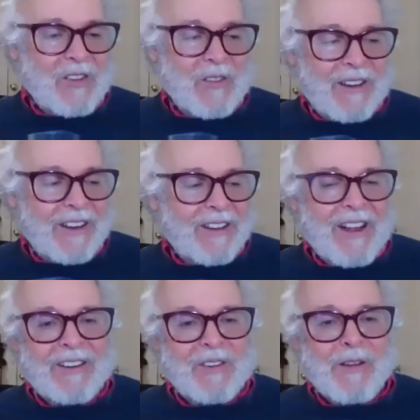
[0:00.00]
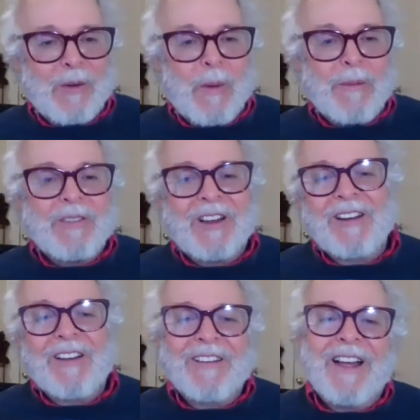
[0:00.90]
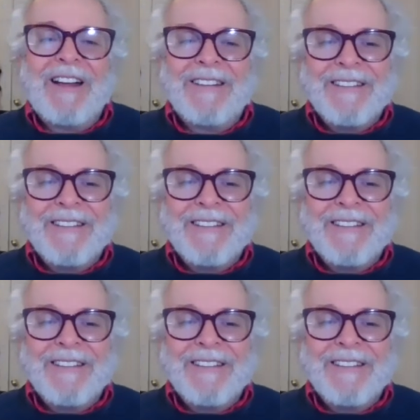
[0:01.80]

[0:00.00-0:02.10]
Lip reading: you a link. I do have a website online.